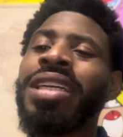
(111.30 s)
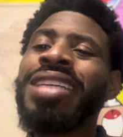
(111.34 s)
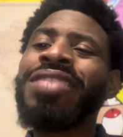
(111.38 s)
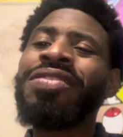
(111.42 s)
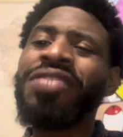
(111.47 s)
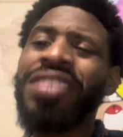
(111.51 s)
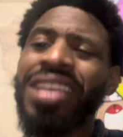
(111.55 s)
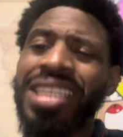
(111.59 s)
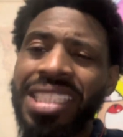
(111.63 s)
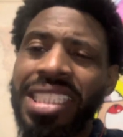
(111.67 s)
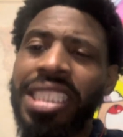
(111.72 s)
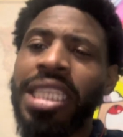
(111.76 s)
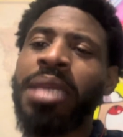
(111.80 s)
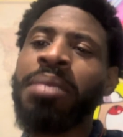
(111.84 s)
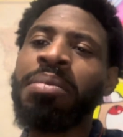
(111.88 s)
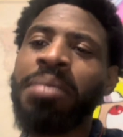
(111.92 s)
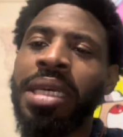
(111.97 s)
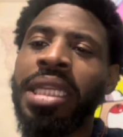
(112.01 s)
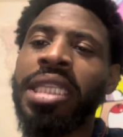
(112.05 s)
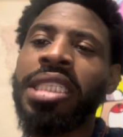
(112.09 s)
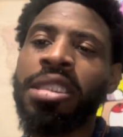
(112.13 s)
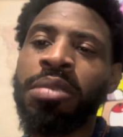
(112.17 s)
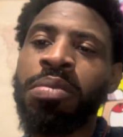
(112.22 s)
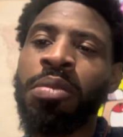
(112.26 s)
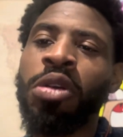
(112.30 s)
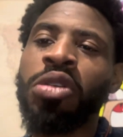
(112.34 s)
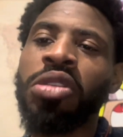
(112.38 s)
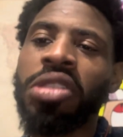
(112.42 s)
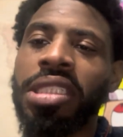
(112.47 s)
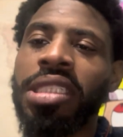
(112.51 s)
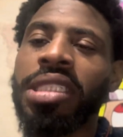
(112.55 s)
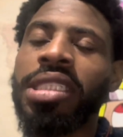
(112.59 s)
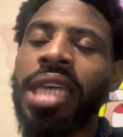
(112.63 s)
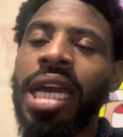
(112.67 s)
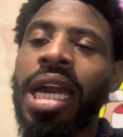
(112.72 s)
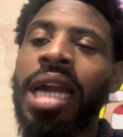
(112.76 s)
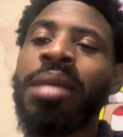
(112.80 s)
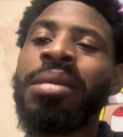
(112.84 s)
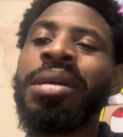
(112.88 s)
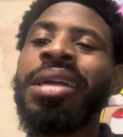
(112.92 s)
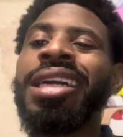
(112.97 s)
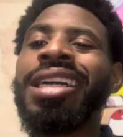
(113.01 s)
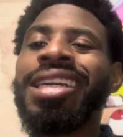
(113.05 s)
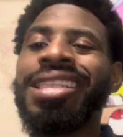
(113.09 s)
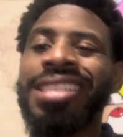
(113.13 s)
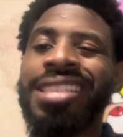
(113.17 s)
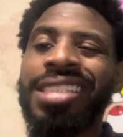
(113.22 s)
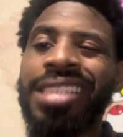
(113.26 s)
15 minutes most of the time,
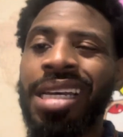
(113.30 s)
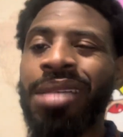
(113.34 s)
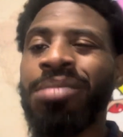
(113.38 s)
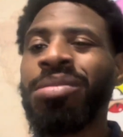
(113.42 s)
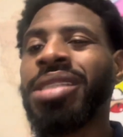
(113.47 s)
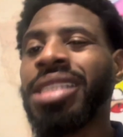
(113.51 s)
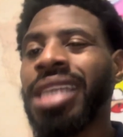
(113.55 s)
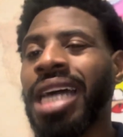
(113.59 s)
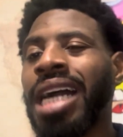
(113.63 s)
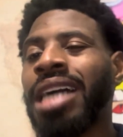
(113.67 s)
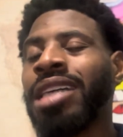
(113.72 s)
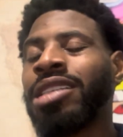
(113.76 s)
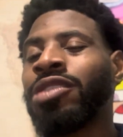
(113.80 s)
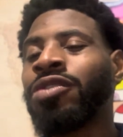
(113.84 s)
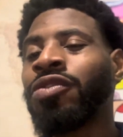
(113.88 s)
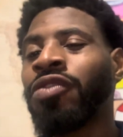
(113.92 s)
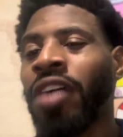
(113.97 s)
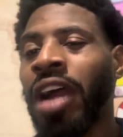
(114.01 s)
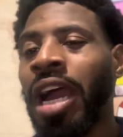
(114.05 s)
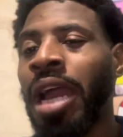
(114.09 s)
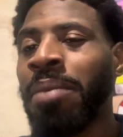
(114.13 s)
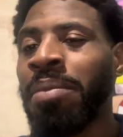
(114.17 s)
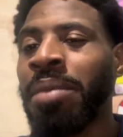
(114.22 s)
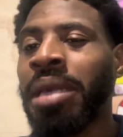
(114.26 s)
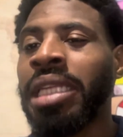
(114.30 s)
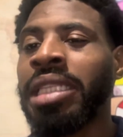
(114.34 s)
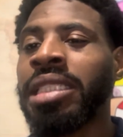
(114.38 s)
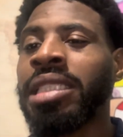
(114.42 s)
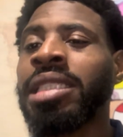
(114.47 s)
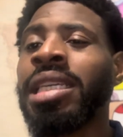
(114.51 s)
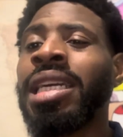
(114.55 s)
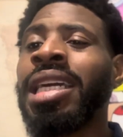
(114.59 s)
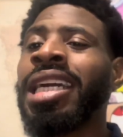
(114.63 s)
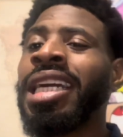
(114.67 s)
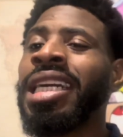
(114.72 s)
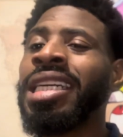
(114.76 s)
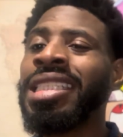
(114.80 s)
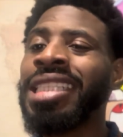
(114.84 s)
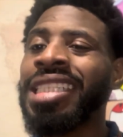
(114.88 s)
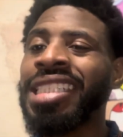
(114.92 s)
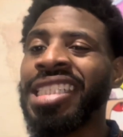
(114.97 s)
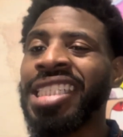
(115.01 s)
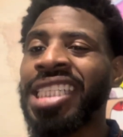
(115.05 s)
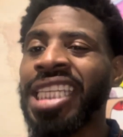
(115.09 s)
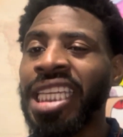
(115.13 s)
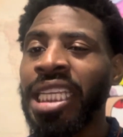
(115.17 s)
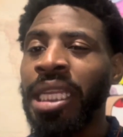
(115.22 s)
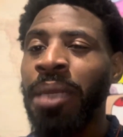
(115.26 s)
and sometimes 5 minutes to
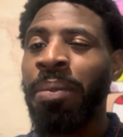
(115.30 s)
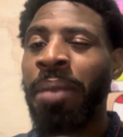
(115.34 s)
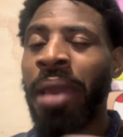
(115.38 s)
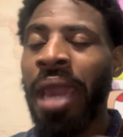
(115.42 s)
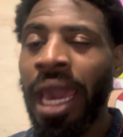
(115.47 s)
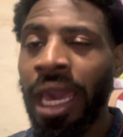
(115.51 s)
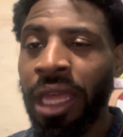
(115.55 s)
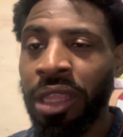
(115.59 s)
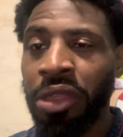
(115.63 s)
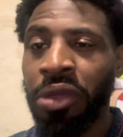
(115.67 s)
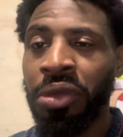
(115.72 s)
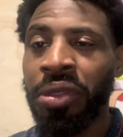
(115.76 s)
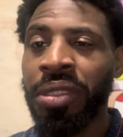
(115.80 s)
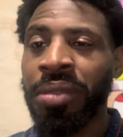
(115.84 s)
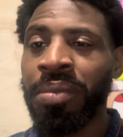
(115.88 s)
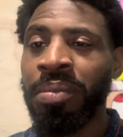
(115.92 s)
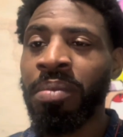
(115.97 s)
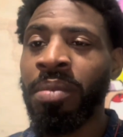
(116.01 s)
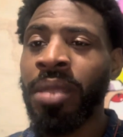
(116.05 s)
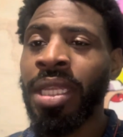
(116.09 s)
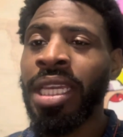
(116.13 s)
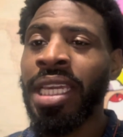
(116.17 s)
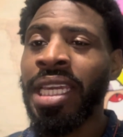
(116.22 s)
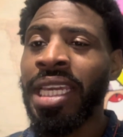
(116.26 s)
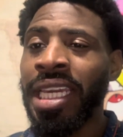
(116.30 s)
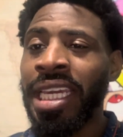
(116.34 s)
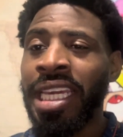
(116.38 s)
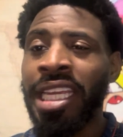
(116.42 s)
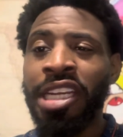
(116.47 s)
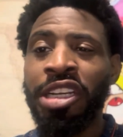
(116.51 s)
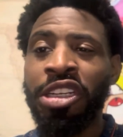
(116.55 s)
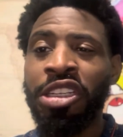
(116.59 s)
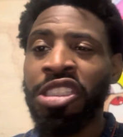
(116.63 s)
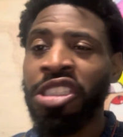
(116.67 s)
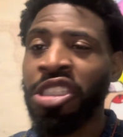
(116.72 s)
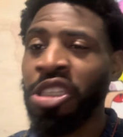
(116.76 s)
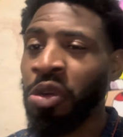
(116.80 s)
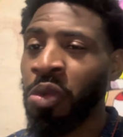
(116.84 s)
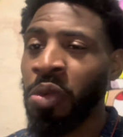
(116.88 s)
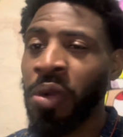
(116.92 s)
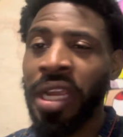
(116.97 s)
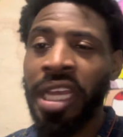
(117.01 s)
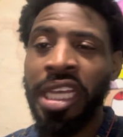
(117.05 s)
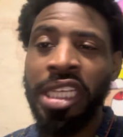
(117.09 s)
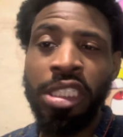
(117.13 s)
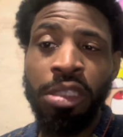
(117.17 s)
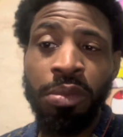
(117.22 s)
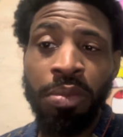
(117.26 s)
see the pattern. Either it's a
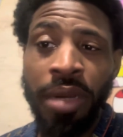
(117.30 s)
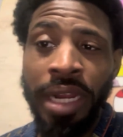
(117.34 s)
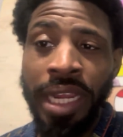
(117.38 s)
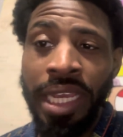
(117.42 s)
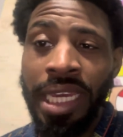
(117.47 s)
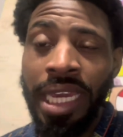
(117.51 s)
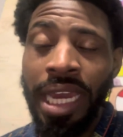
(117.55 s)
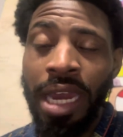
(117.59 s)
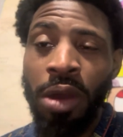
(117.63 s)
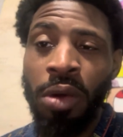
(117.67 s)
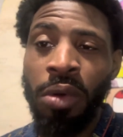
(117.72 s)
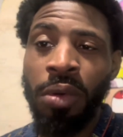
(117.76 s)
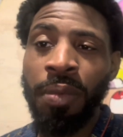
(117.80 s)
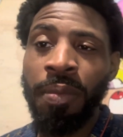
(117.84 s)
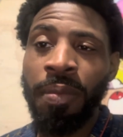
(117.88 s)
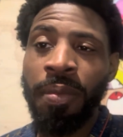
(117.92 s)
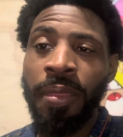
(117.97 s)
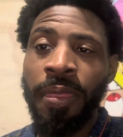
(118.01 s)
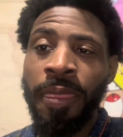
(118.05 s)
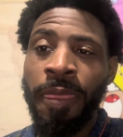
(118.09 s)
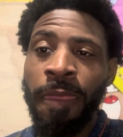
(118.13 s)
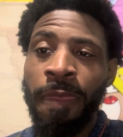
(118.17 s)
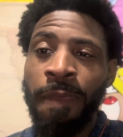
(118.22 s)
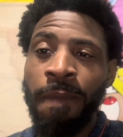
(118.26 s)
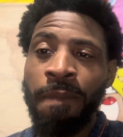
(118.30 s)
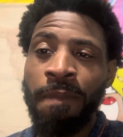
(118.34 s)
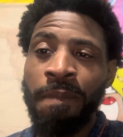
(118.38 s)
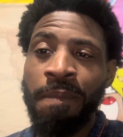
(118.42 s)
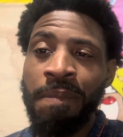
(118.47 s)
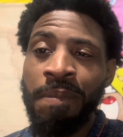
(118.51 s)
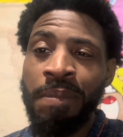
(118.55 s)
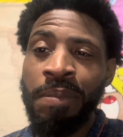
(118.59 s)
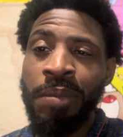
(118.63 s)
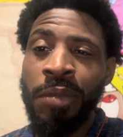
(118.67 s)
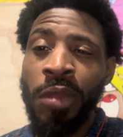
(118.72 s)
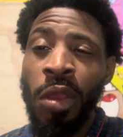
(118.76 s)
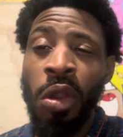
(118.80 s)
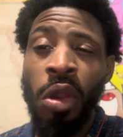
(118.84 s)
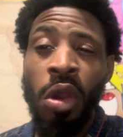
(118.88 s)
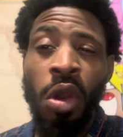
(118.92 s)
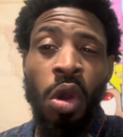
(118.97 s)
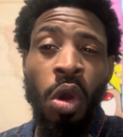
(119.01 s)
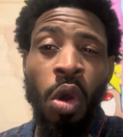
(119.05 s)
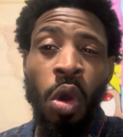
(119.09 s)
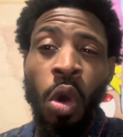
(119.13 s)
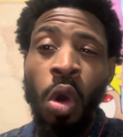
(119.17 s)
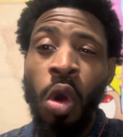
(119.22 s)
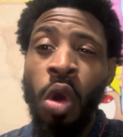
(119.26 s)
range breakout,
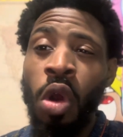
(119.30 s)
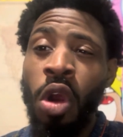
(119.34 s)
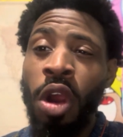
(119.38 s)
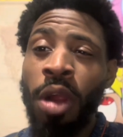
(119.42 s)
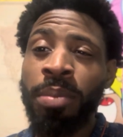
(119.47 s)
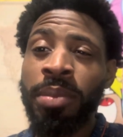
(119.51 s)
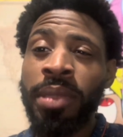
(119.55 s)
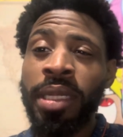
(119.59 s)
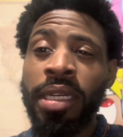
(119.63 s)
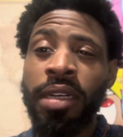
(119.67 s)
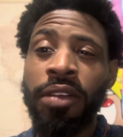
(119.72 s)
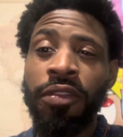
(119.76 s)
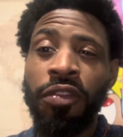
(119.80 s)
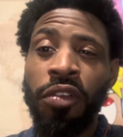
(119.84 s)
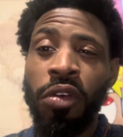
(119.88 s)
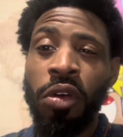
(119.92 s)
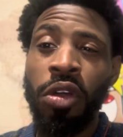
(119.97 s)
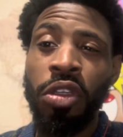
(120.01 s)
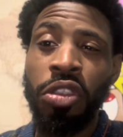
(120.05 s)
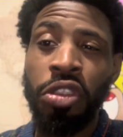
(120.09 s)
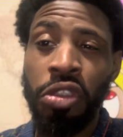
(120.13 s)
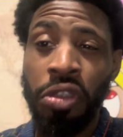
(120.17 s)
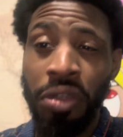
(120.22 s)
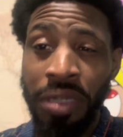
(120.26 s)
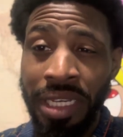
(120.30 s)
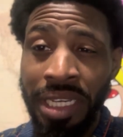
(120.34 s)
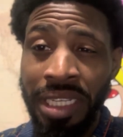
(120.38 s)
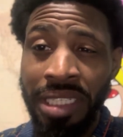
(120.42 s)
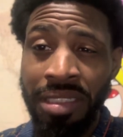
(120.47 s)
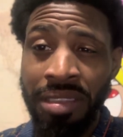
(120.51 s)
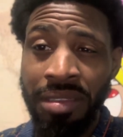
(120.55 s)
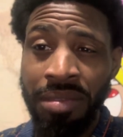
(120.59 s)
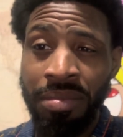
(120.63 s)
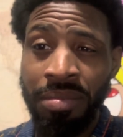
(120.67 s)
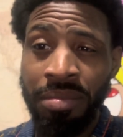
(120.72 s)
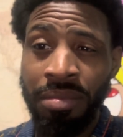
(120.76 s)
or I'm looking for a trend